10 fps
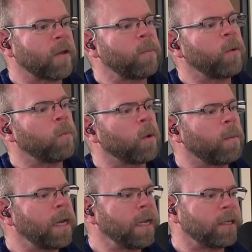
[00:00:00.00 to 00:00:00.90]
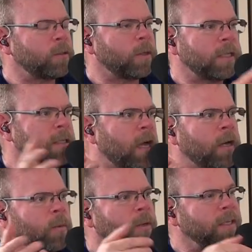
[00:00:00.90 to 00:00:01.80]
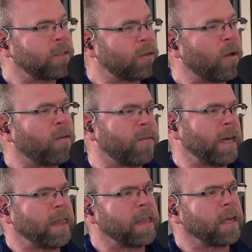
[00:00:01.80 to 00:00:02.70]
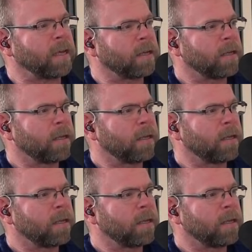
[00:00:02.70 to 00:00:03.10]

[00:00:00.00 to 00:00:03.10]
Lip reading: if I put more money into it, it's not going to really solve anything.